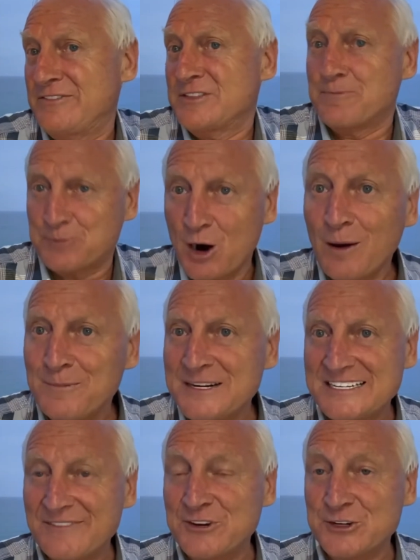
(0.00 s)
the problem
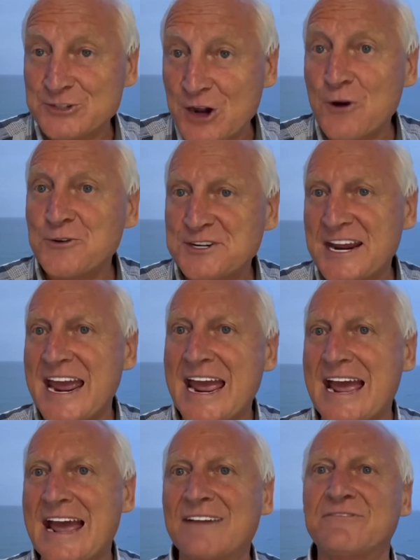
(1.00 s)
is if you don't
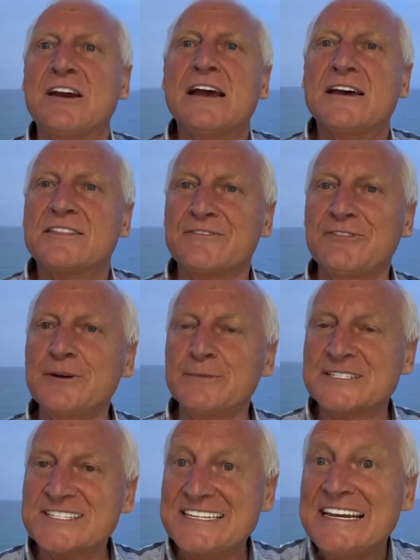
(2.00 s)
have the
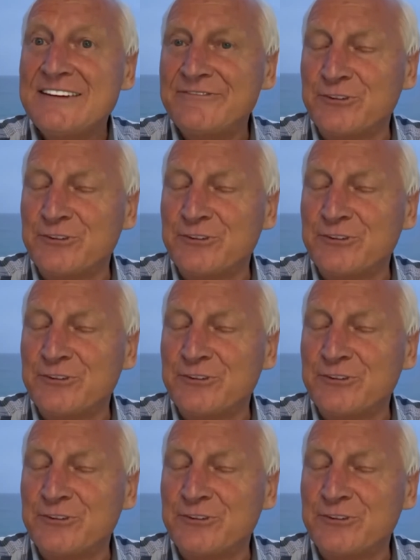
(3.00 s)
vitamin C,